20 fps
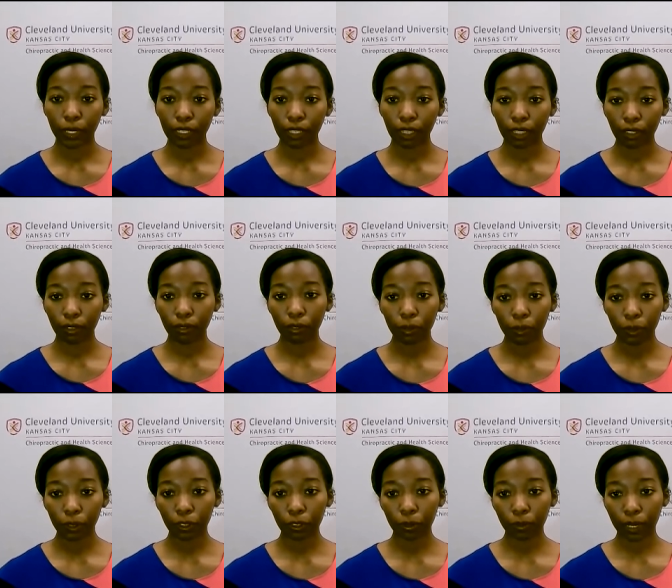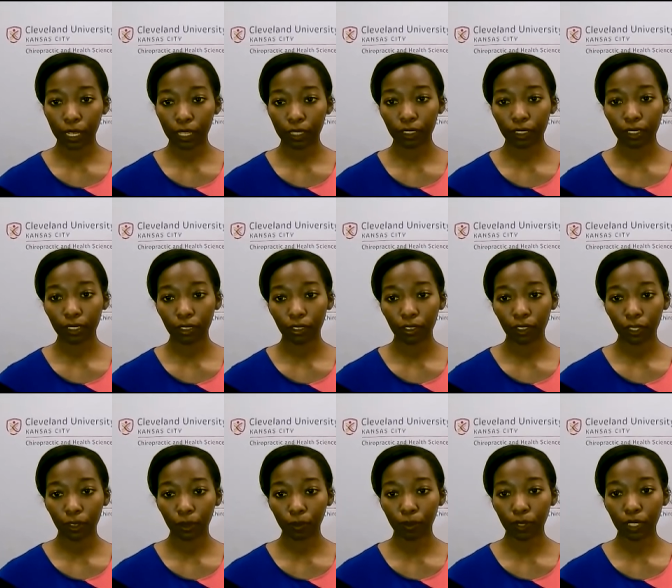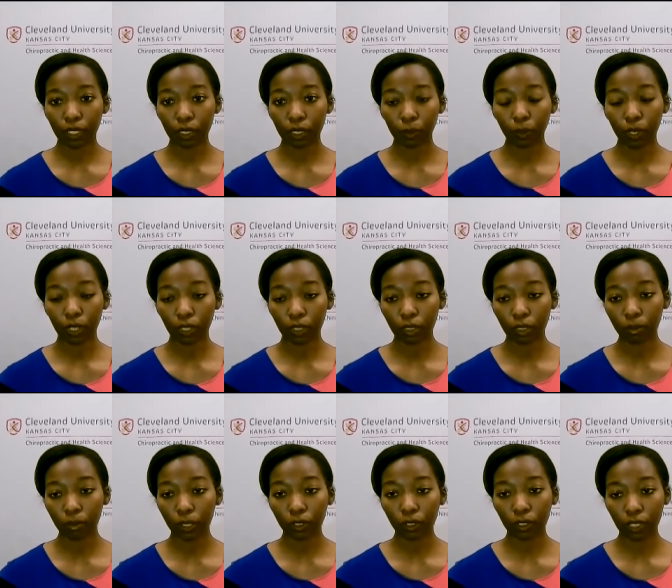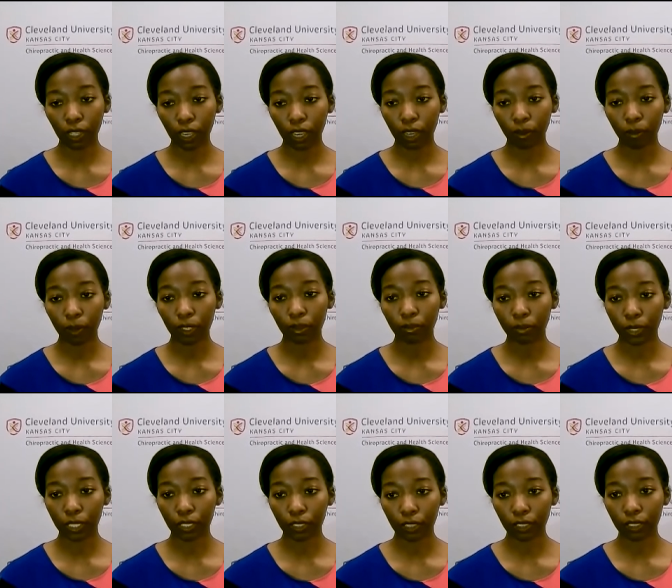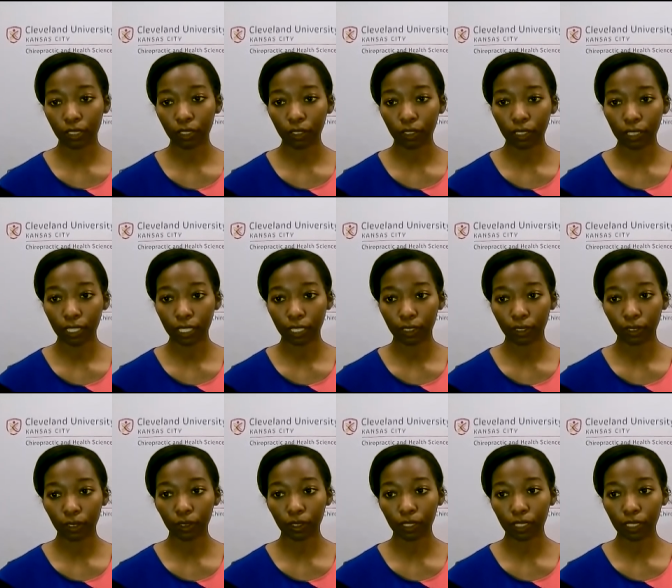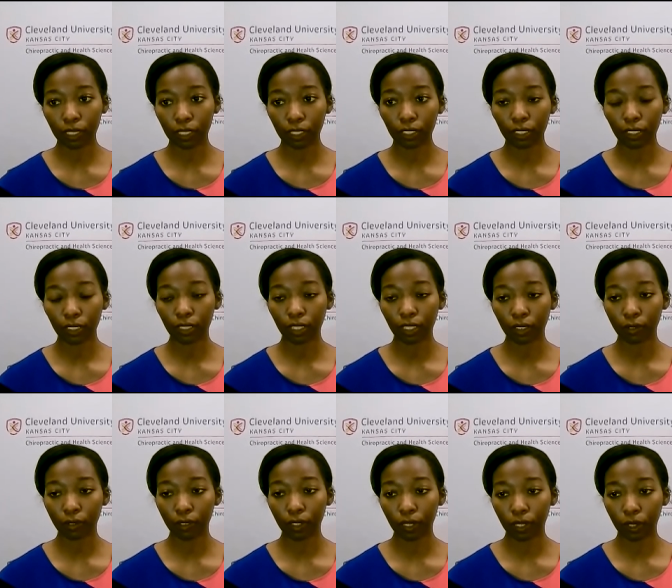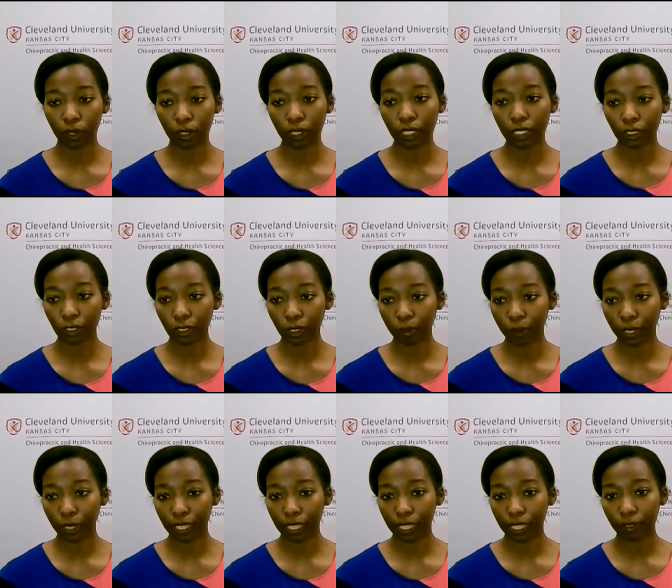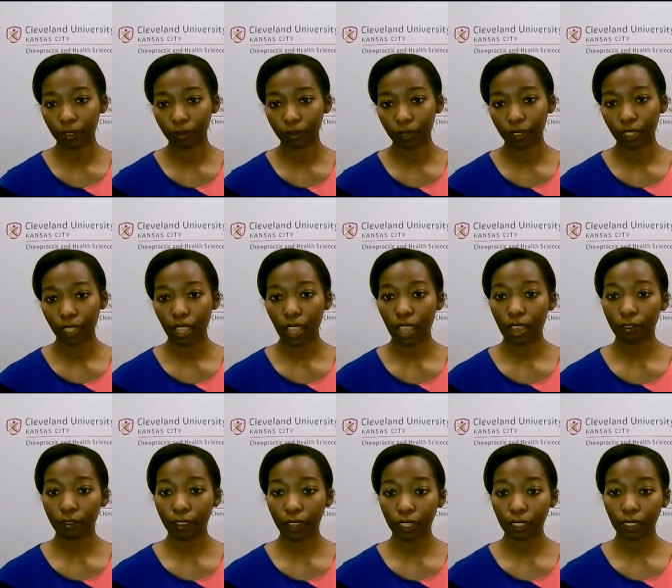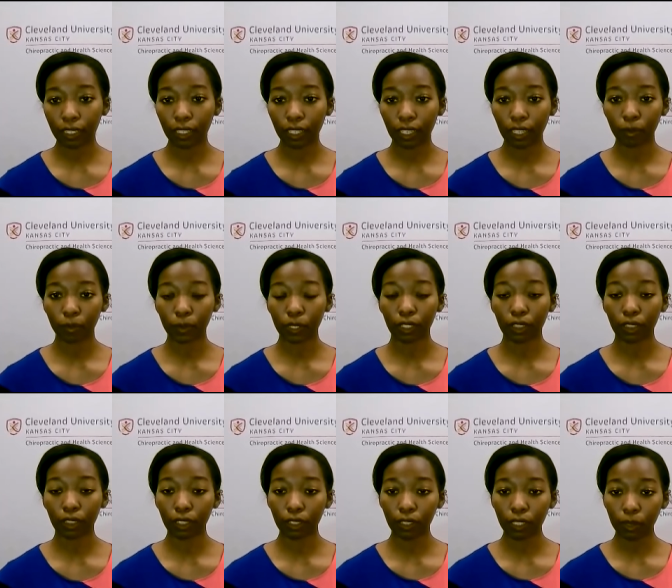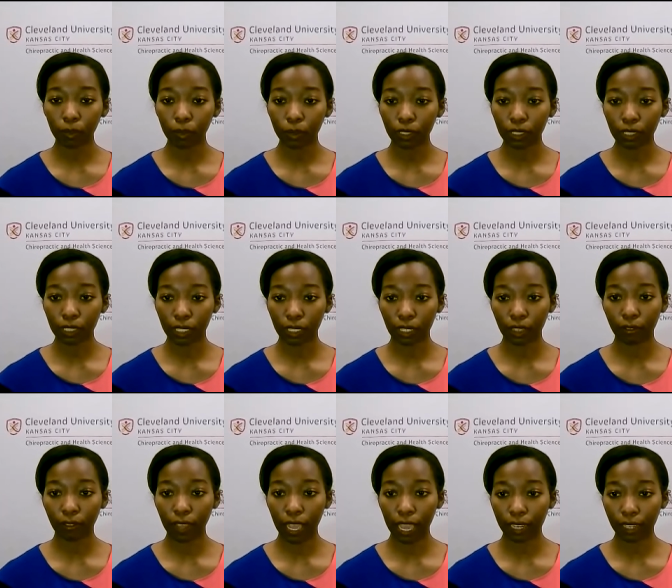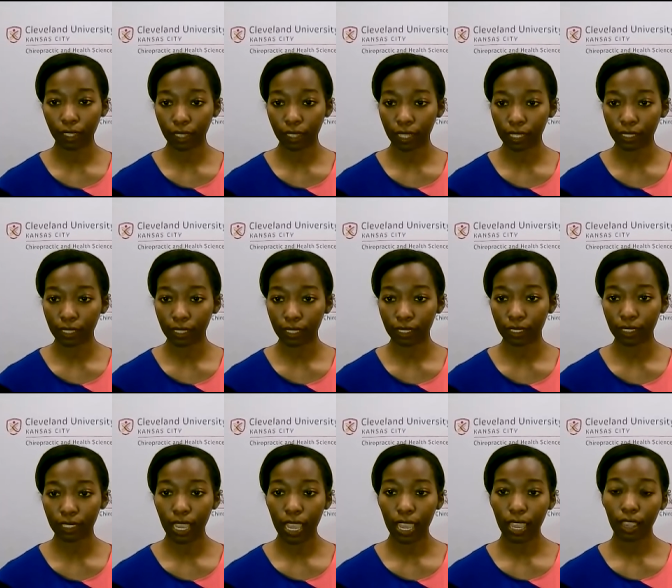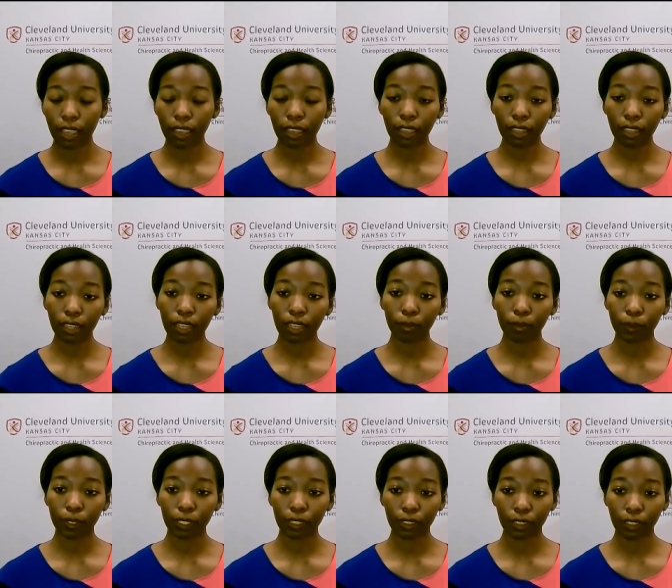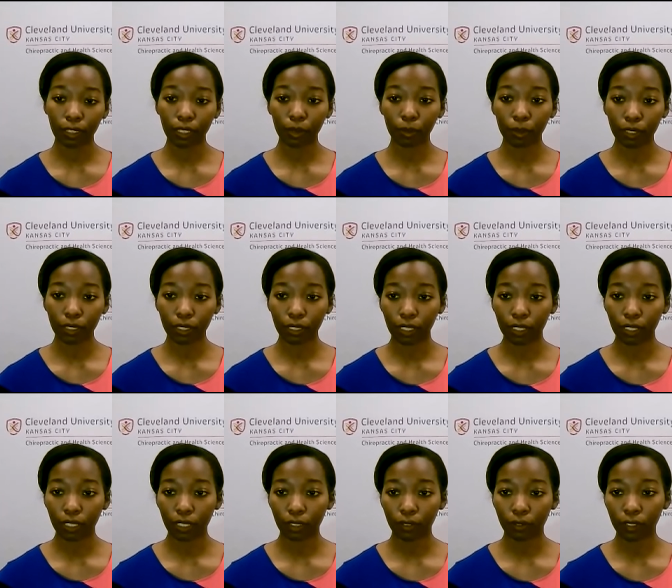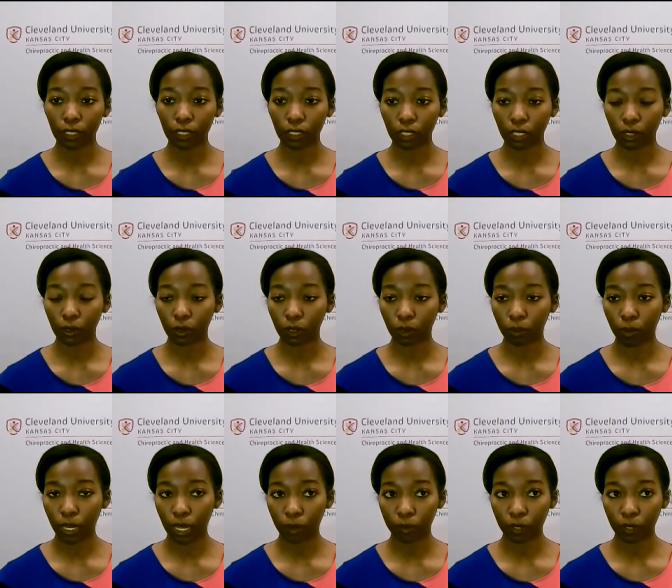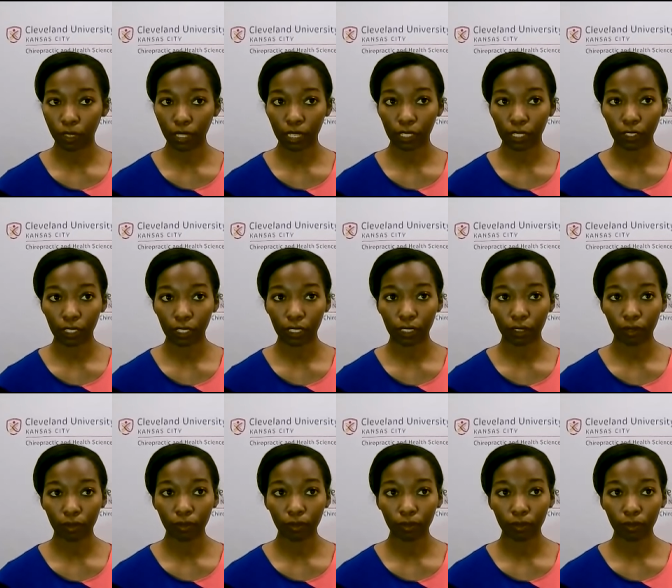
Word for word: Patellofemoral pain syndrome is one of the most common musculoskeletal conditions of the lower extremity, affecting up to thirty percent of adolescents and up to thirty percent of the general population.